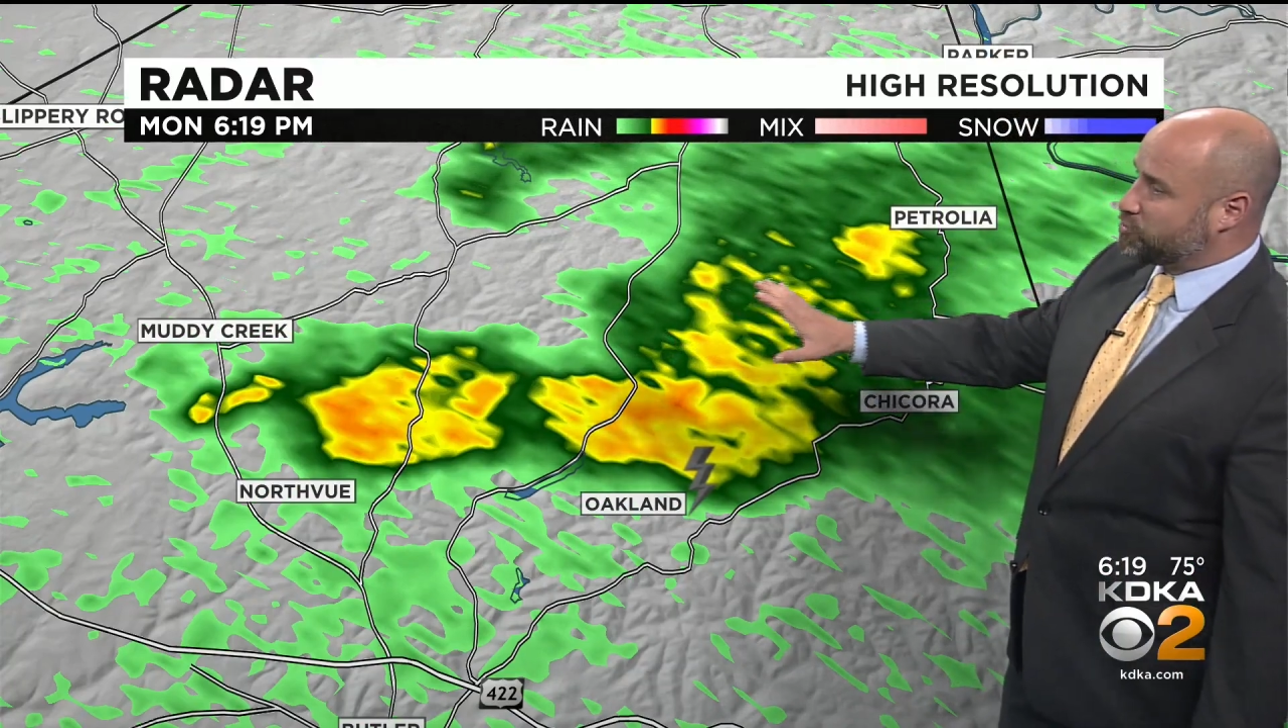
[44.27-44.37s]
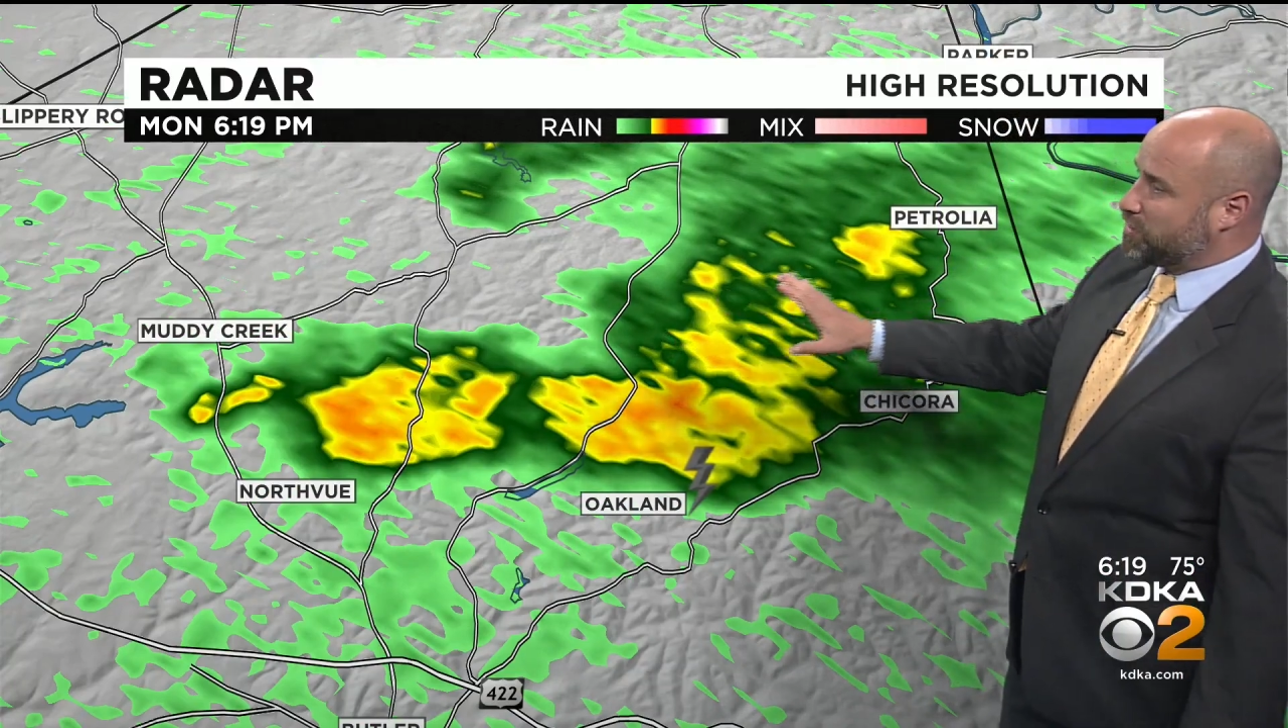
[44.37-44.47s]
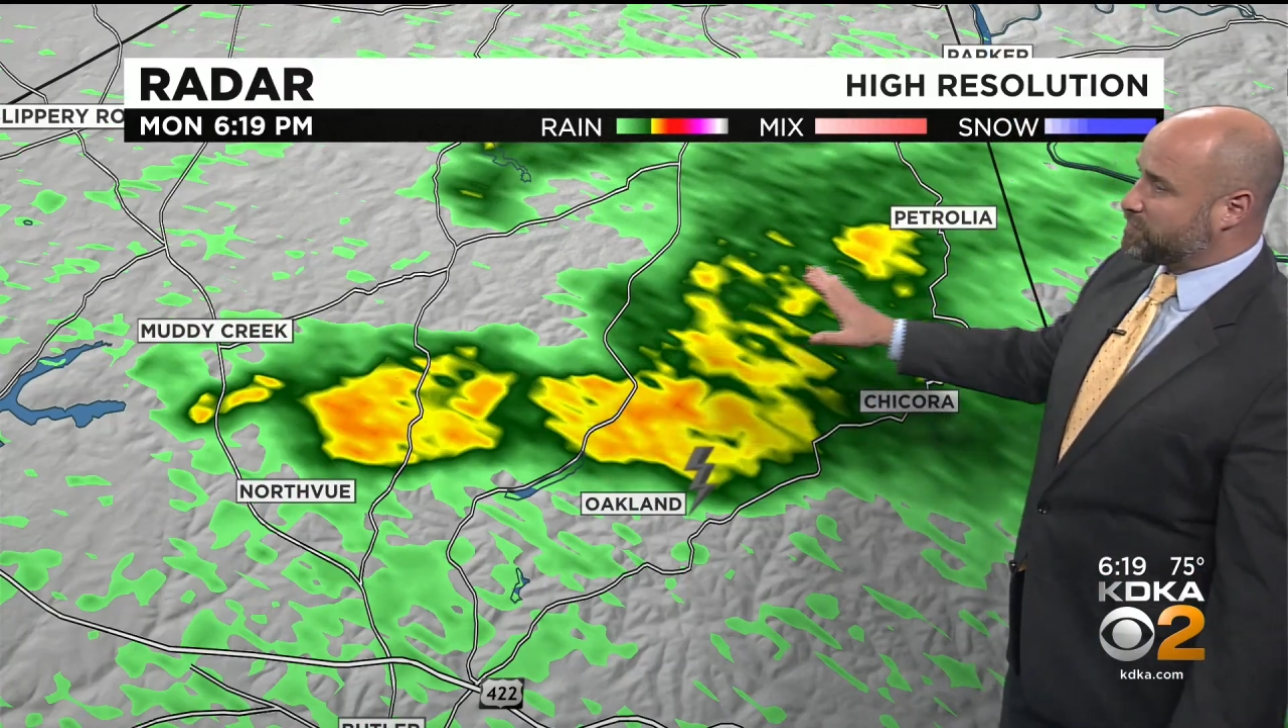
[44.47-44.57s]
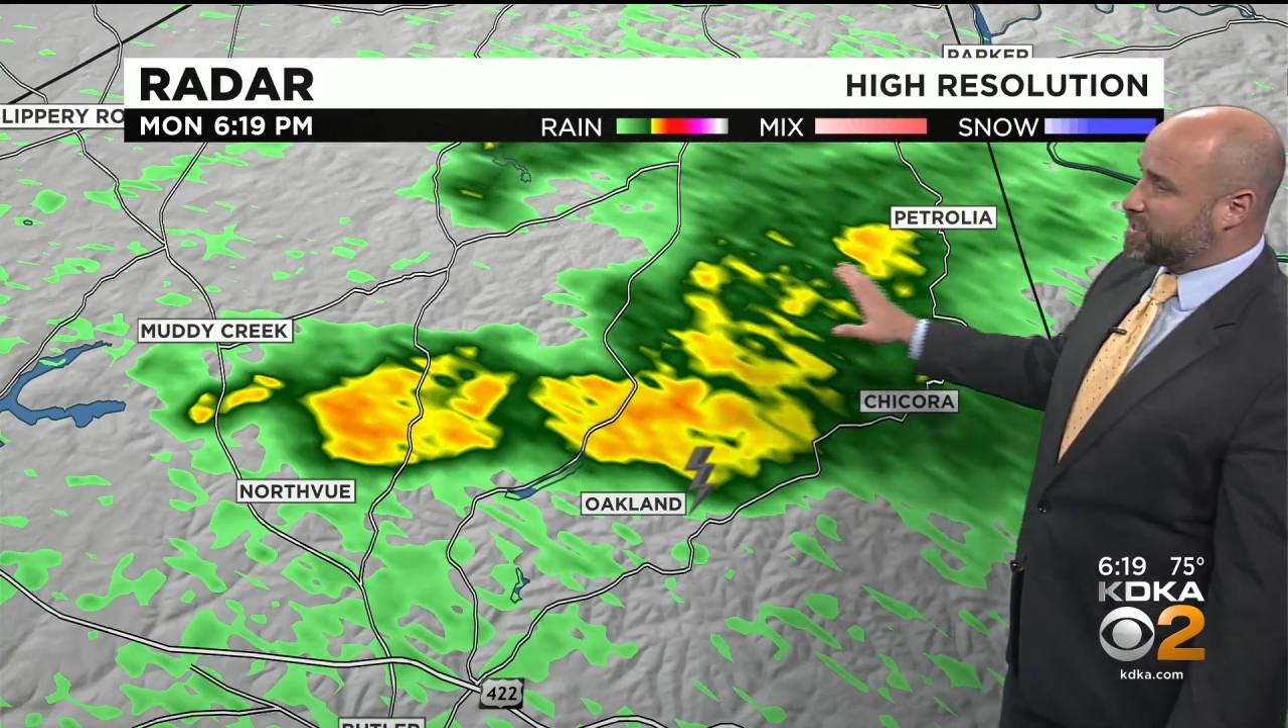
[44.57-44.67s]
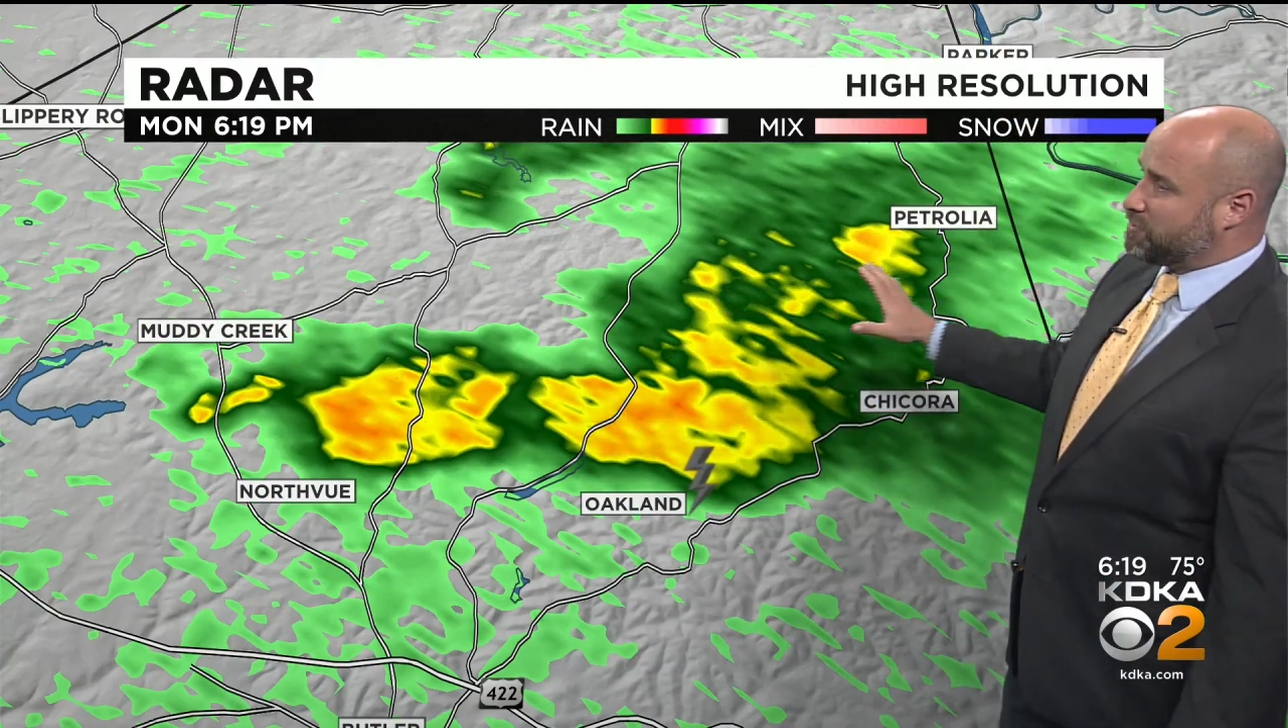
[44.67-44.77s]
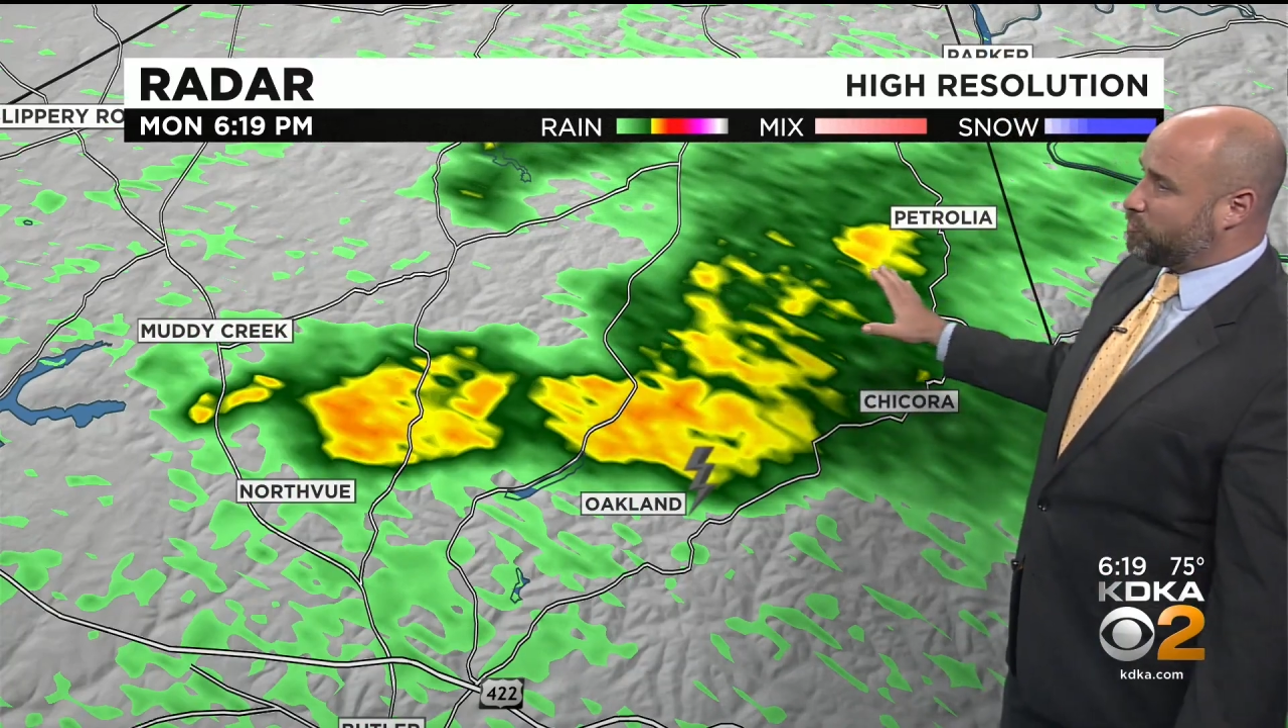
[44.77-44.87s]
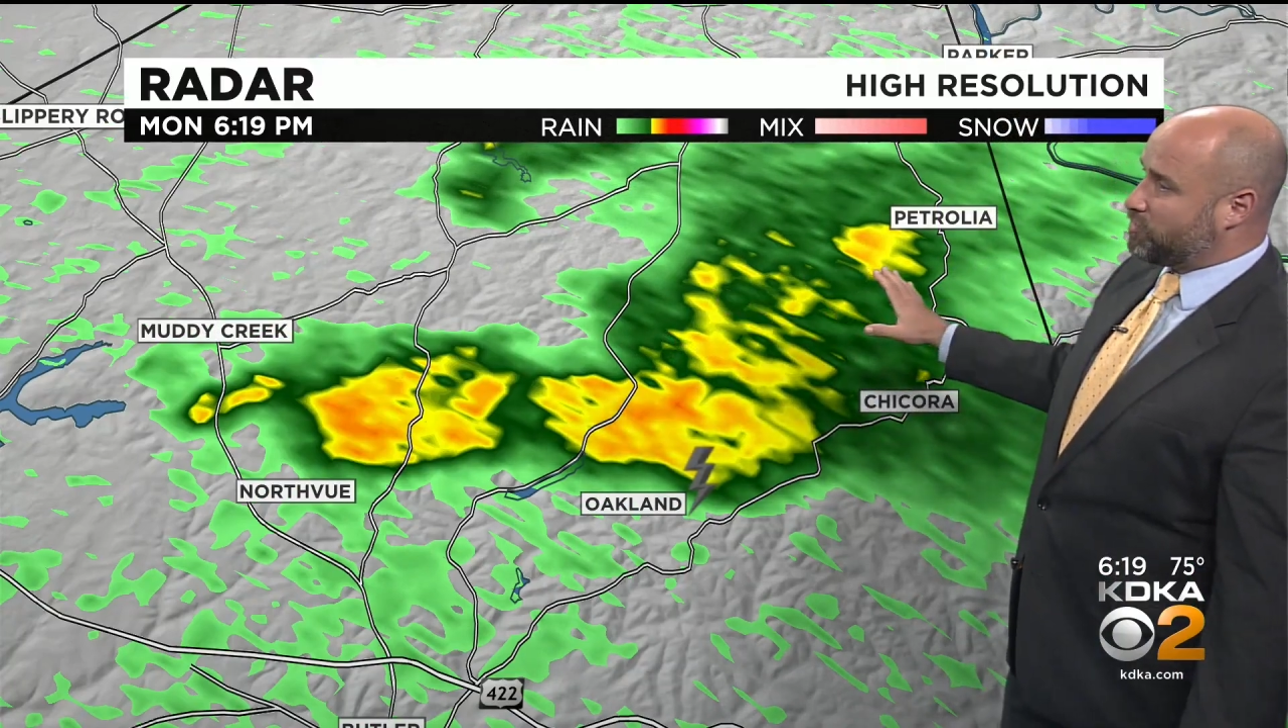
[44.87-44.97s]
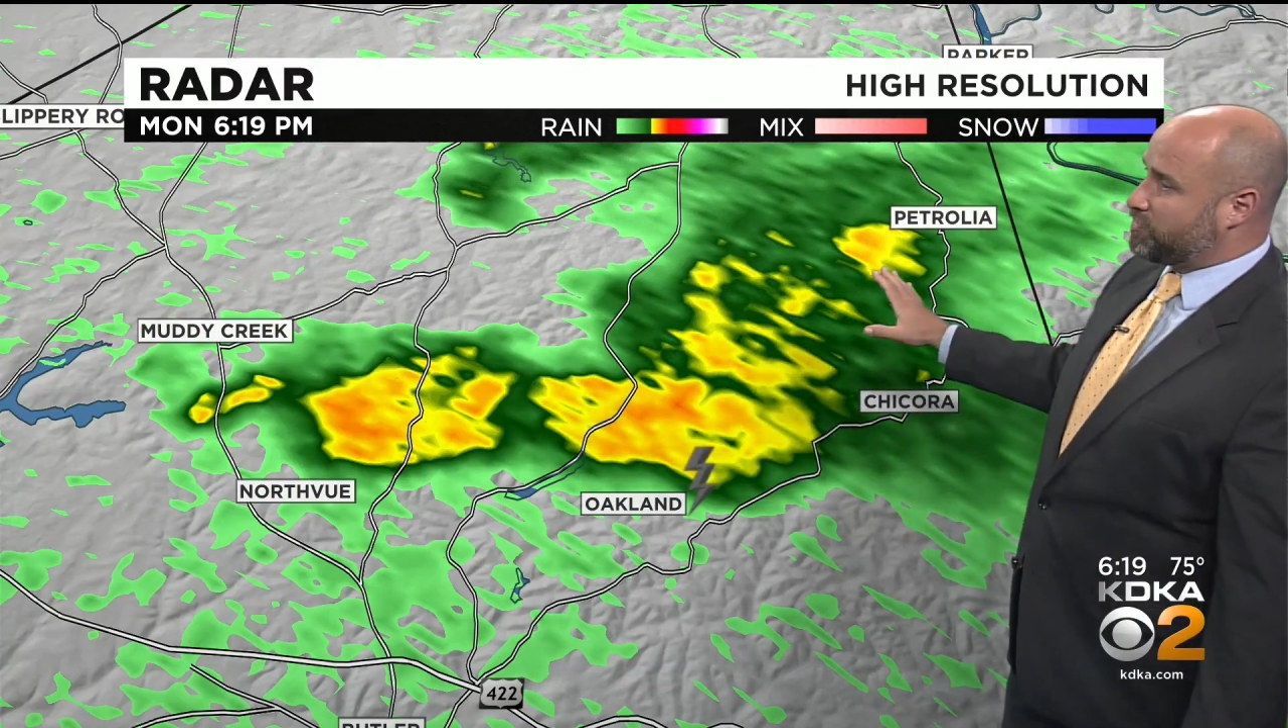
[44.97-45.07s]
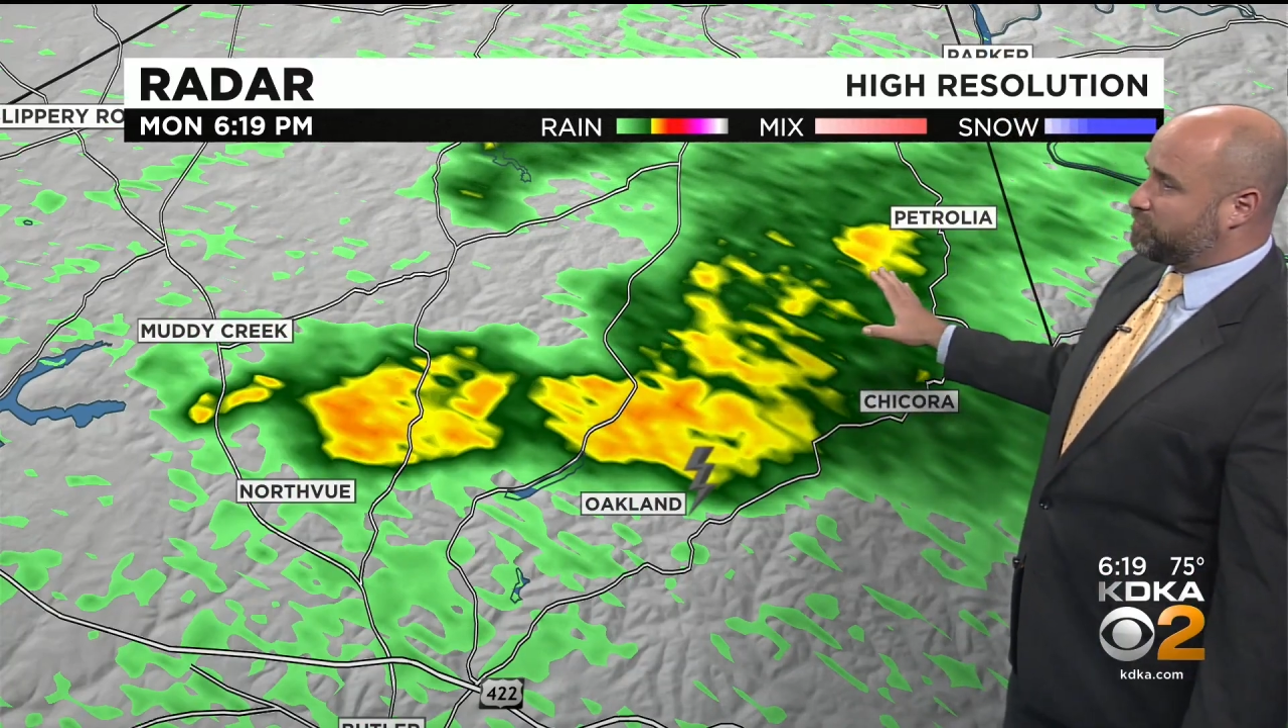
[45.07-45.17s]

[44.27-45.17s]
drifting north